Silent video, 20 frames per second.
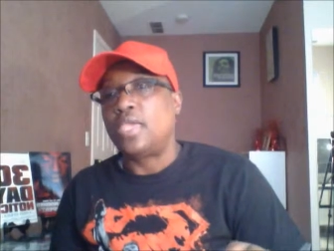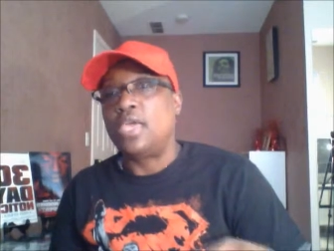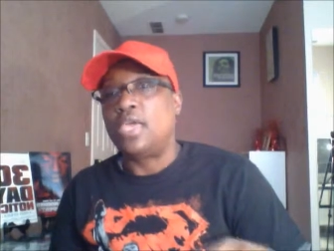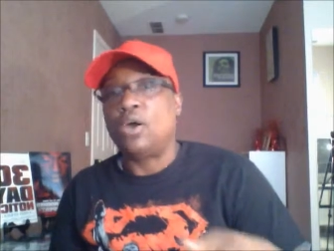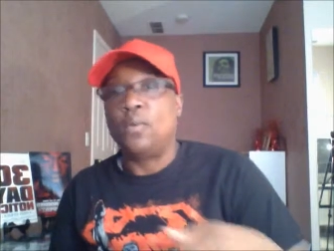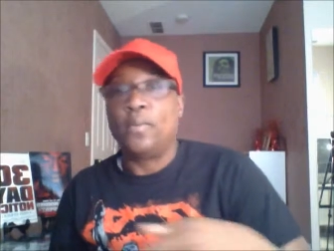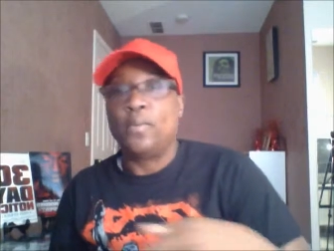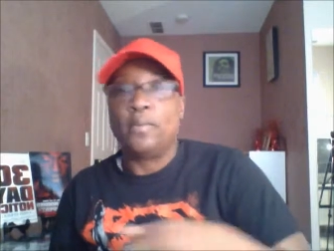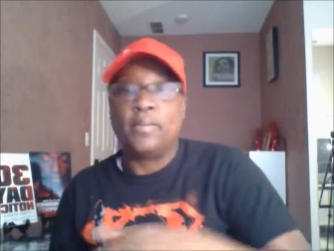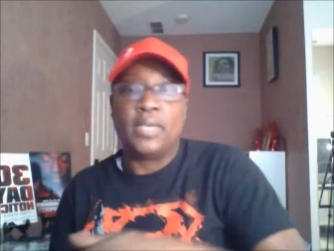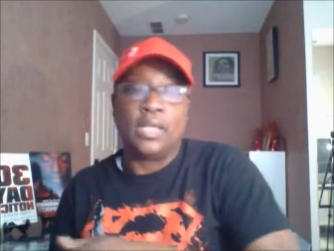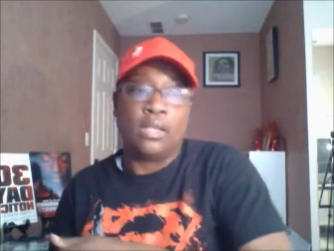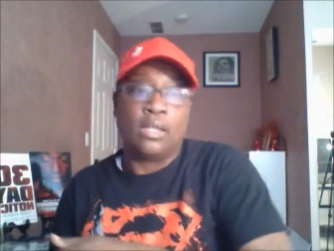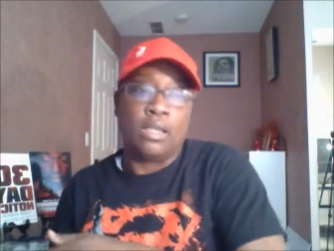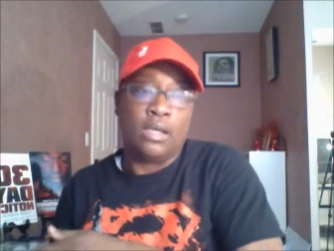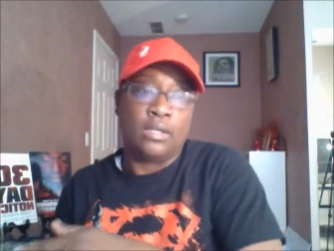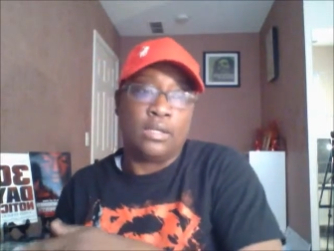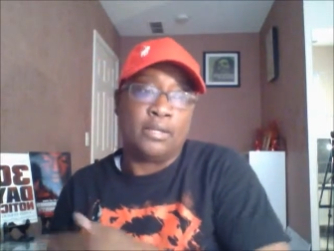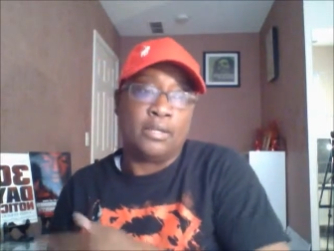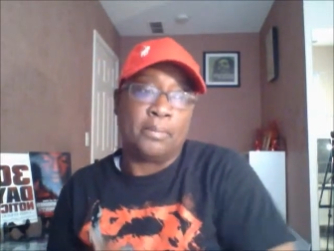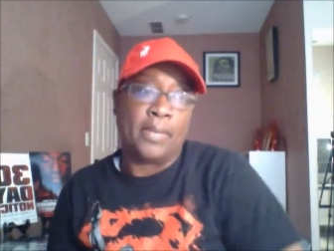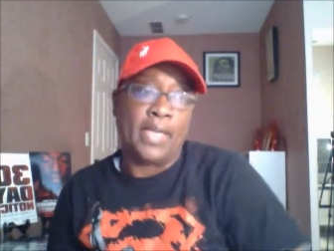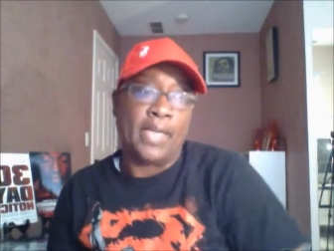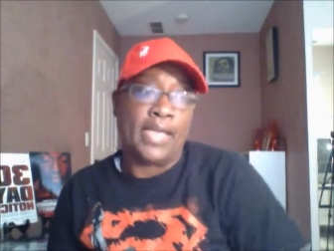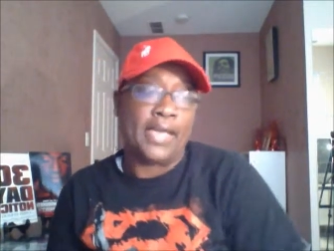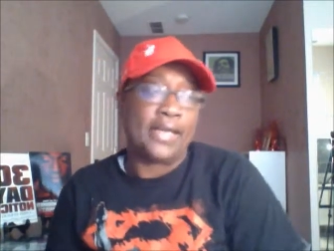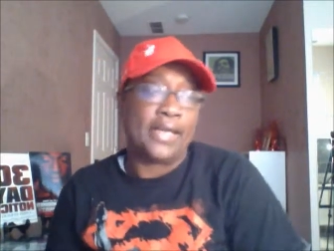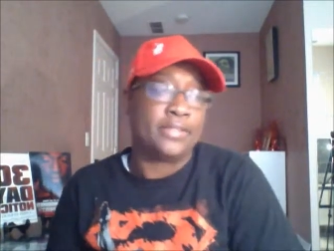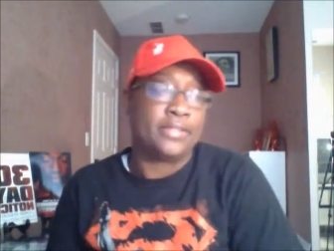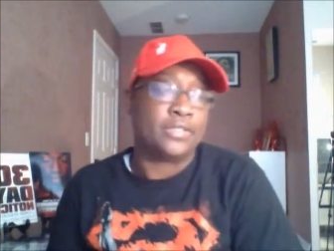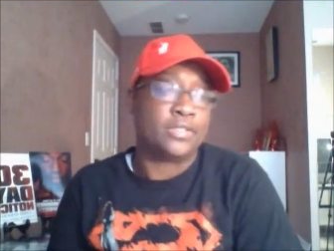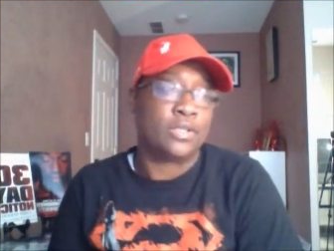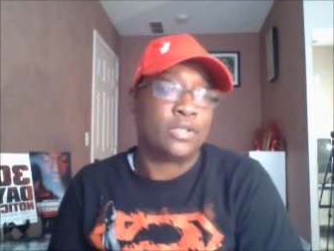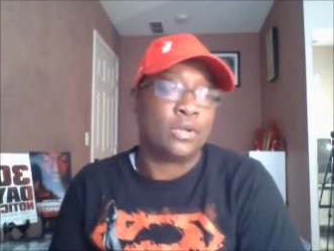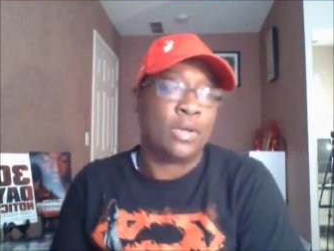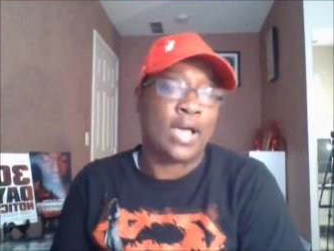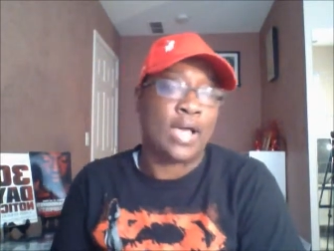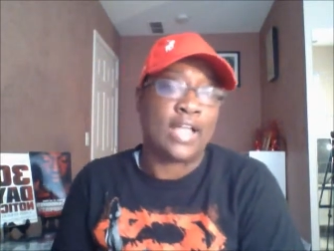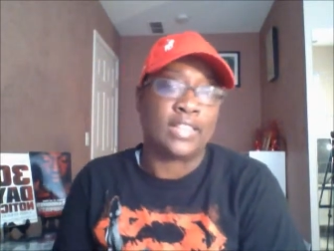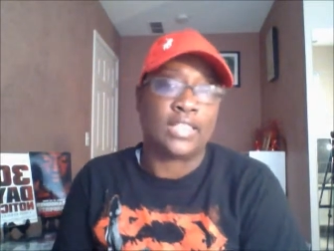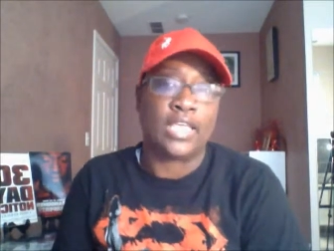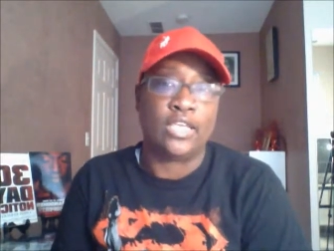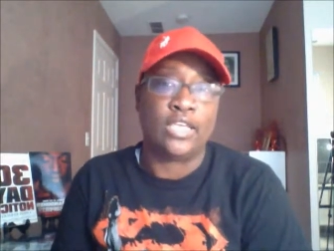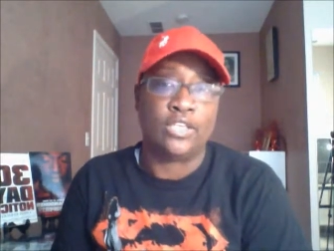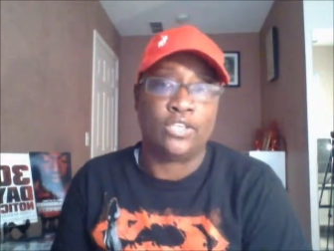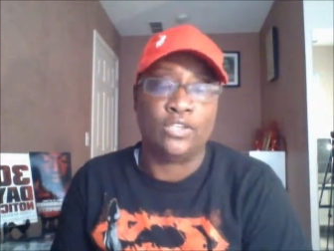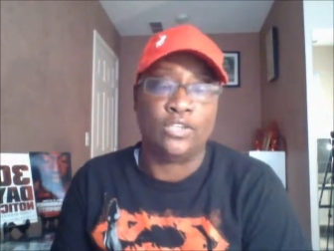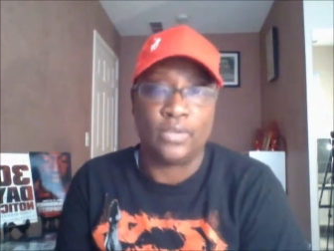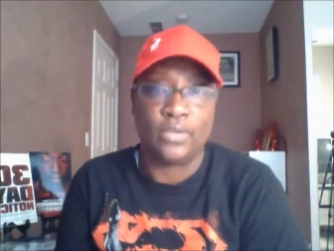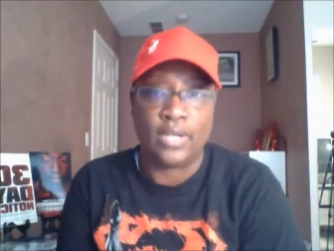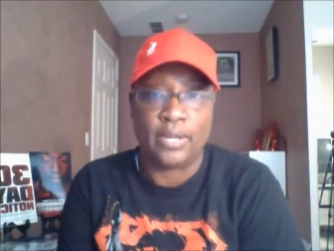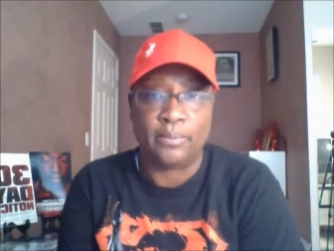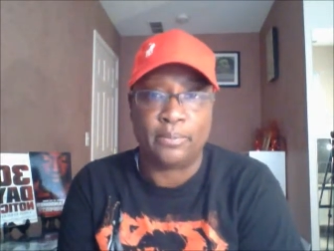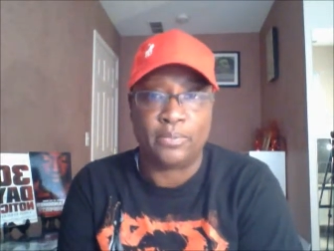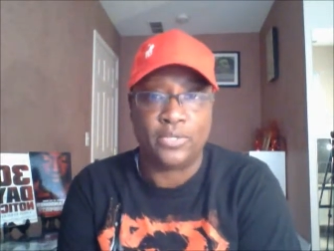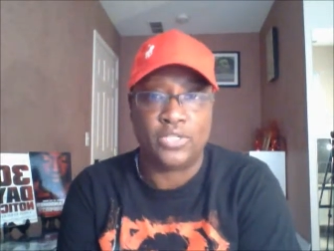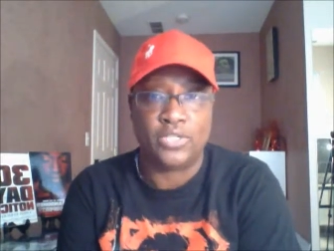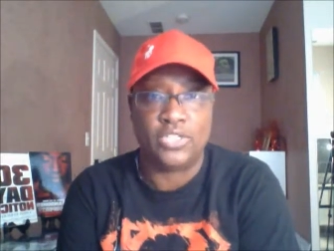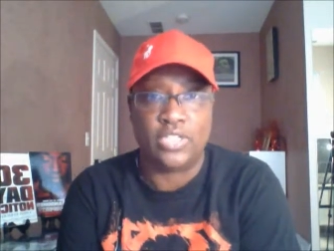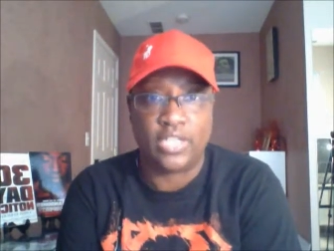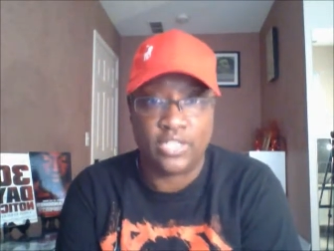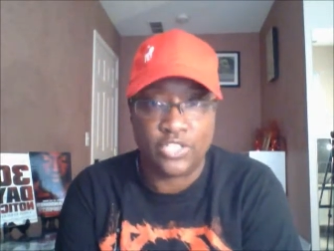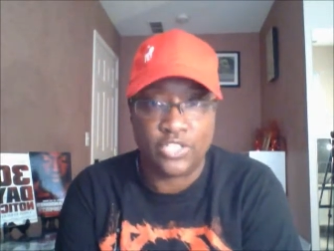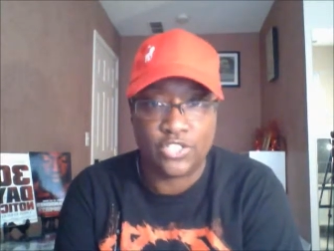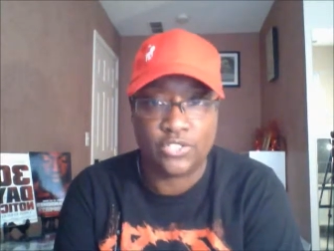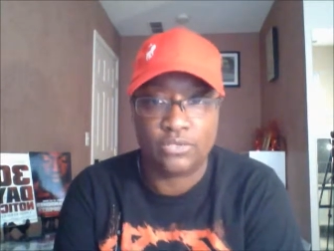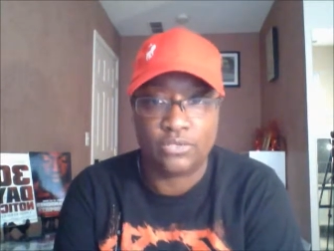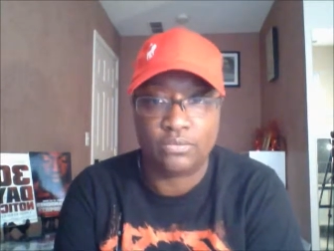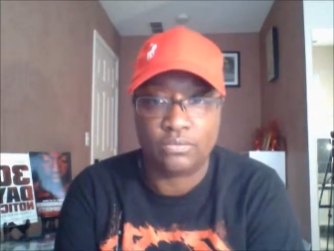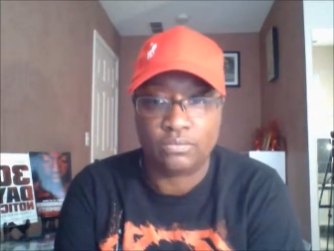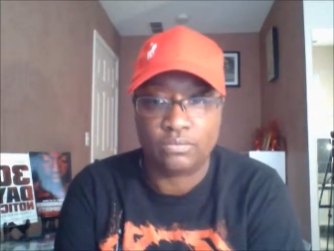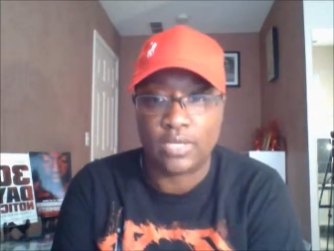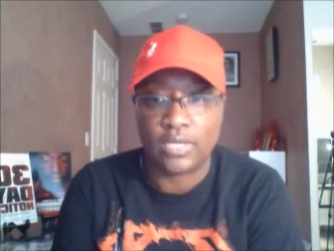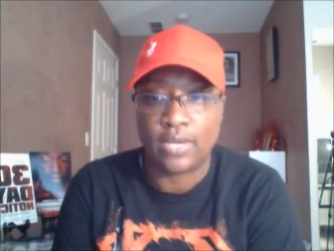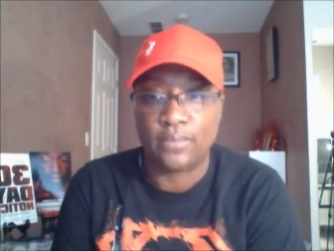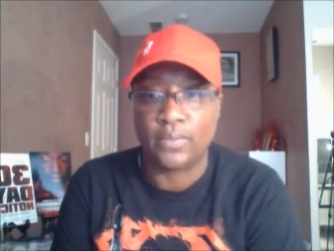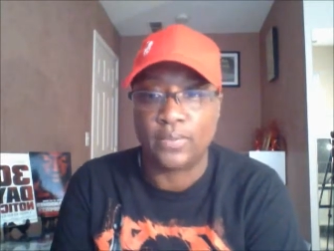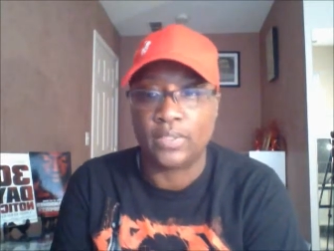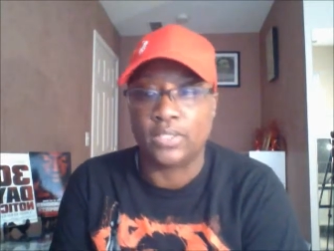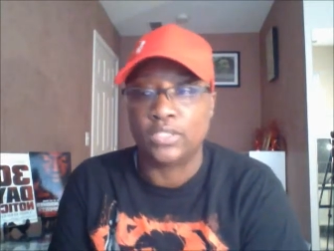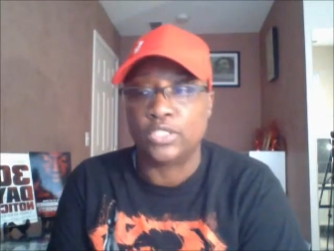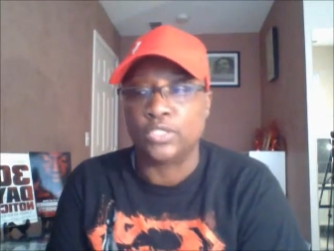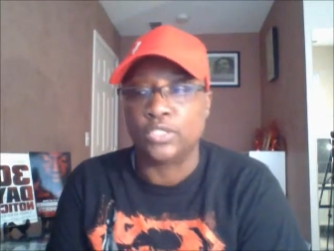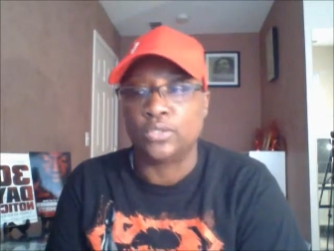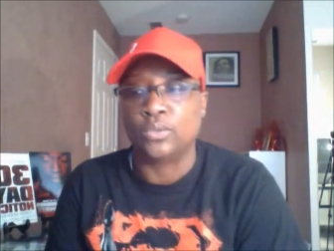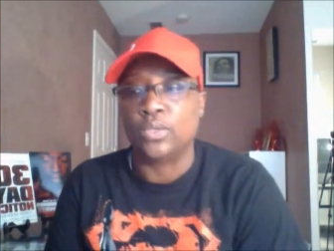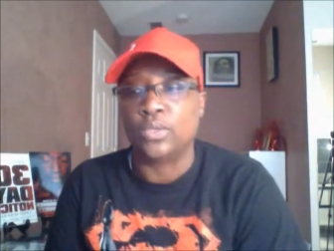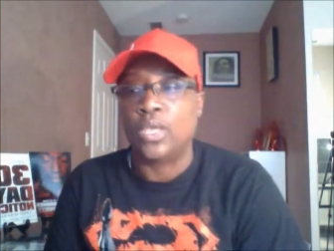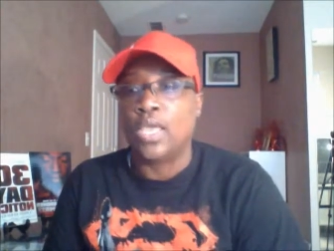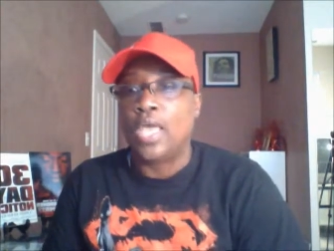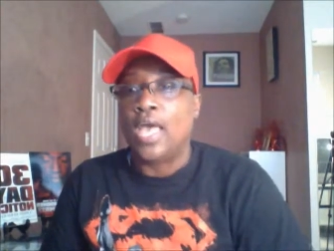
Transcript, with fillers: helping me along the path. So I thank you and I appreciate you. I really do.